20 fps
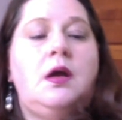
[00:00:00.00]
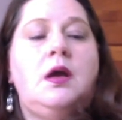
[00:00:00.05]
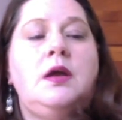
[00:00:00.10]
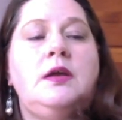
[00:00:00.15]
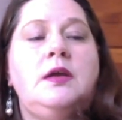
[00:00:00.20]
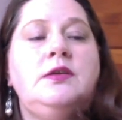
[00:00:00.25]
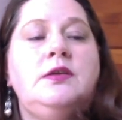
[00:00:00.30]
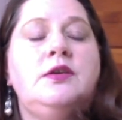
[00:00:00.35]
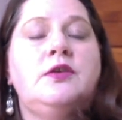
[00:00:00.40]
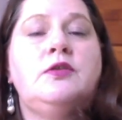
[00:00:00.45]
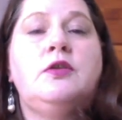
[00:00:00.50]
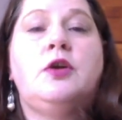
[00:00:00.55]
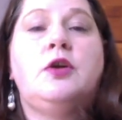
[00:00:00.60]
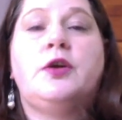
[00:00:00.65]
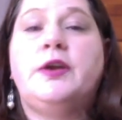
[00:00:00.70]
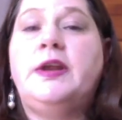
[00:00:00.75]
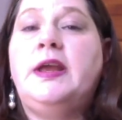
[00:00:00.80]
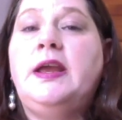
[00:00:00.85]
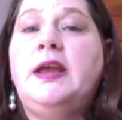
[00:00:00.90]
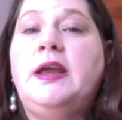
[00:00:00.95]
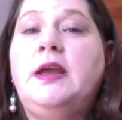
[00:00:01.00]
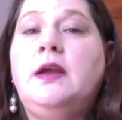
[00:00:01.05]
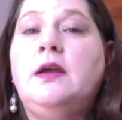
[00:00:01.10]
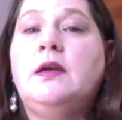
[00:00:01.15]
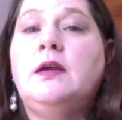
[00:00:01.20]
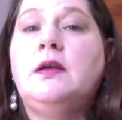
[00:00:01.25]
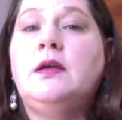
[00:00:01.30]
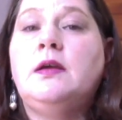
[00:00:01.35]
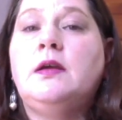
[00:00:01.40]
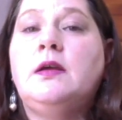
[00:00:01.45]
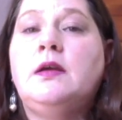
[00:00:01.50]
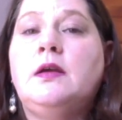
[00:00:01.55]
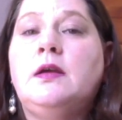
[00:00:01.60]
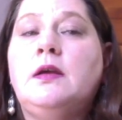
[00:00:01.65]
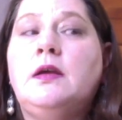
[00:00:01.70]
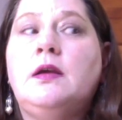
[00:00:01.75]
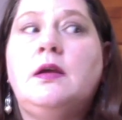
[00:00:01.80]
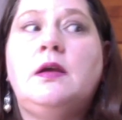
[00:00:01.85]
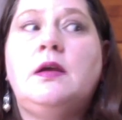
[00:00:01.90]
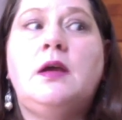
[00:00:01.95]
in your learning
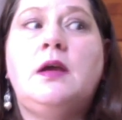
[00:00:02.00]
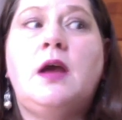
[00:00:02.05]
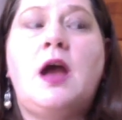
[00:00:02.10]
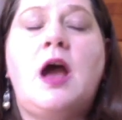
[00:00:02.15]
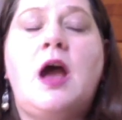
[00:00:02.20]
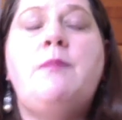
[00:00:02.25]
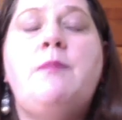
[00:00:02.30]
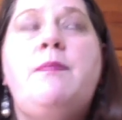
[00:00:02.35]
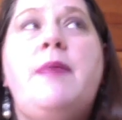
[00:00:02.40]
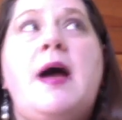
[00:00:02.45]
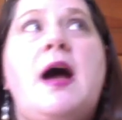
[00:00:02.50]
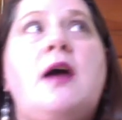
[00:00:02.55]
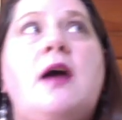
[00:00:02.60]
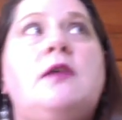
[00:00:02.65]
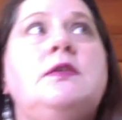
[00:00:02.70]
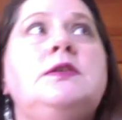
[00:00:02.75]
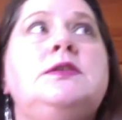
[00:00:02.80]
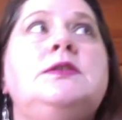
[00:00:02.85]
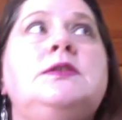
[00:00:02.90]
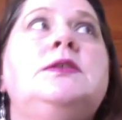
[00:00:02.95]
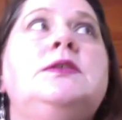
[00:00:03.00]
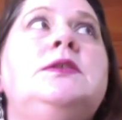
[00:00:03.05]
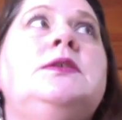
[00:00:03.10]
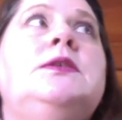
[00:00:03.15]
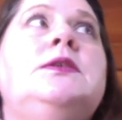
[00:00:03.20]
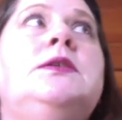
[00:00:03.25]
about